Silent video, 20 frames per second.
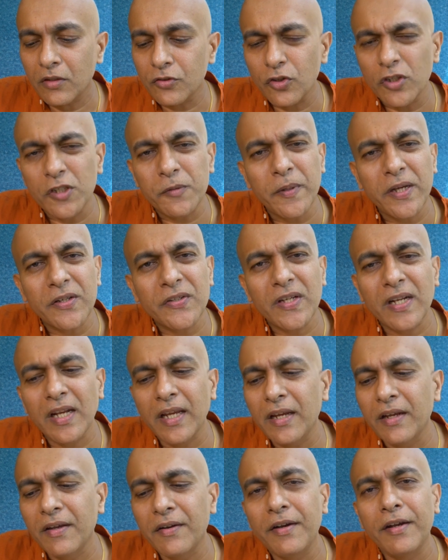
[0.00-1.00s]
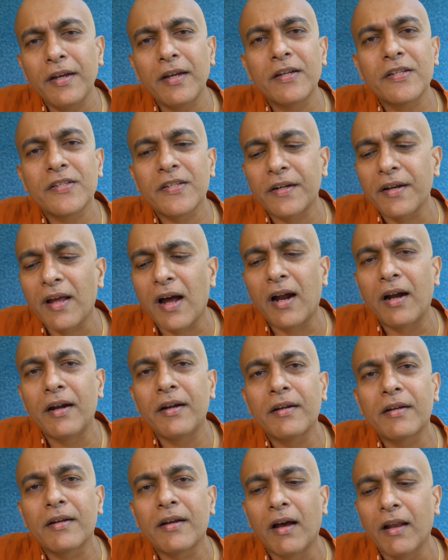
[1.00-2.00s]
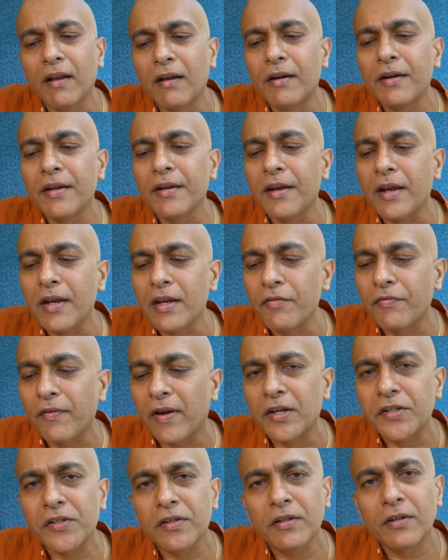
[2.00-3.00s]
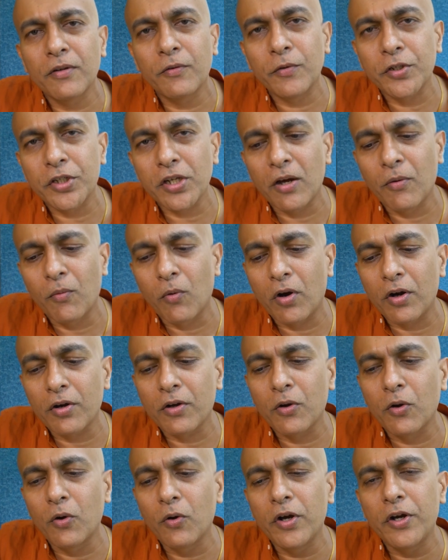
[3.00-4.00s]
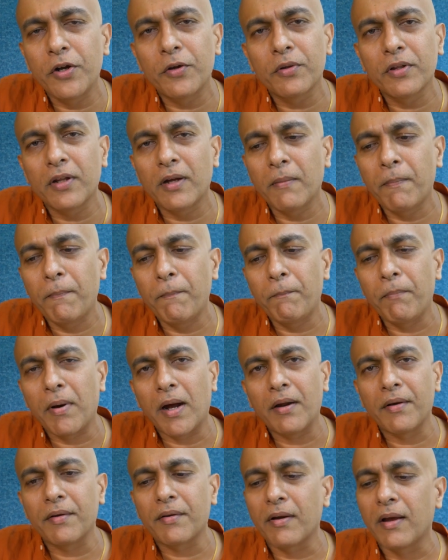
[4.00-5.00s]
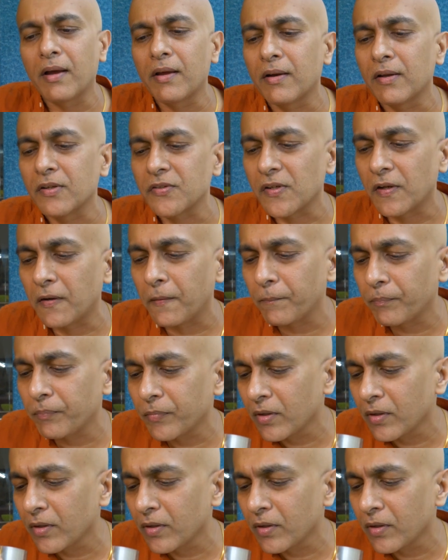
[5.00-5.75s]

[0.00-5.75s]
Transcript: So it's basically ingredients that aren't colored in any fashion, which are what go into the pandra rasa.